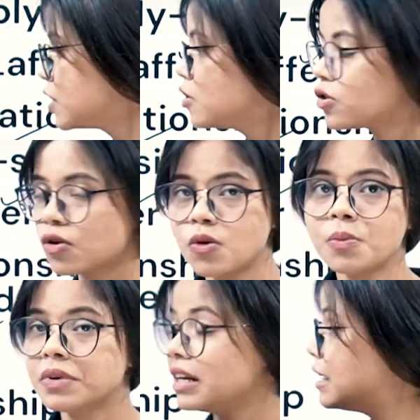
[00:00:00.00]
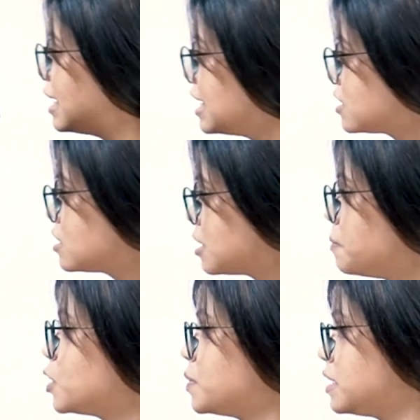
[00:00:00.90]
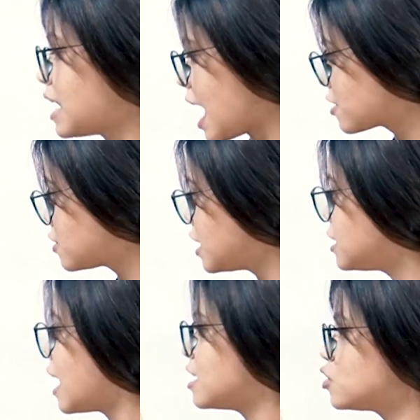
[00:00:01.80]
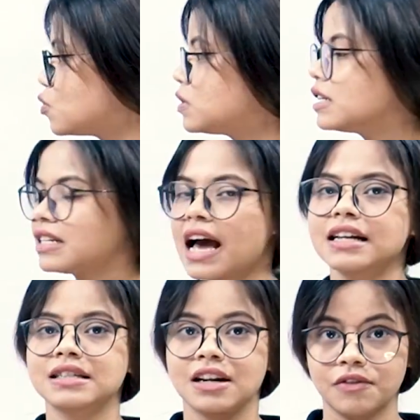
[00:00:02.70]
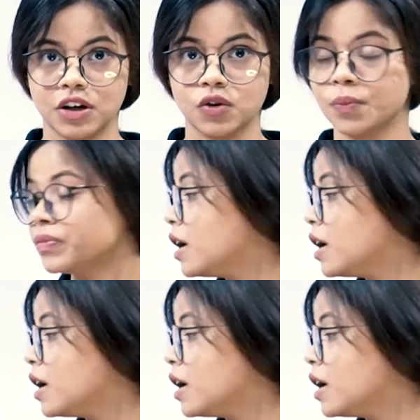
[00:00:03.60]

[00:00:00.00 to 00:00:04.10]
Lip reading: So, relationship between tax rate and total tax revenue.